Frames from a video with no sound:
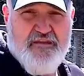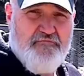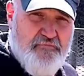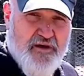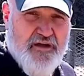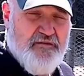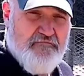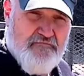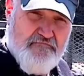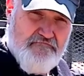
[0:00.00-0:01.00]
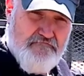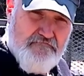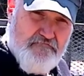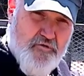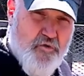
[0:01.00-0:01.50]
but
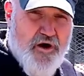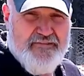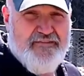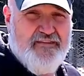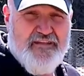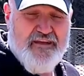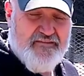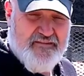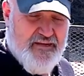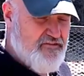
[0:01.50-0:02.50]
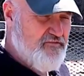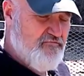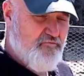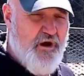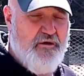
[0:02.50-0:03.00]
quantity. That's
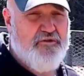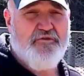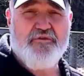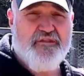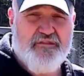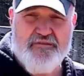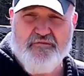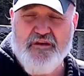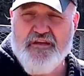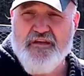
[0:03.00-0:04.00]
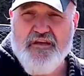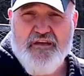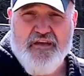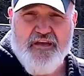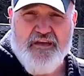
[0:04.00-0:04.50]
why we're doing it this way.
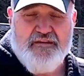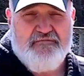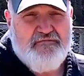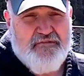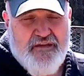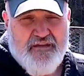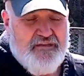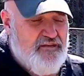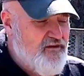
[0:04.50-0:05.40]
And you know, I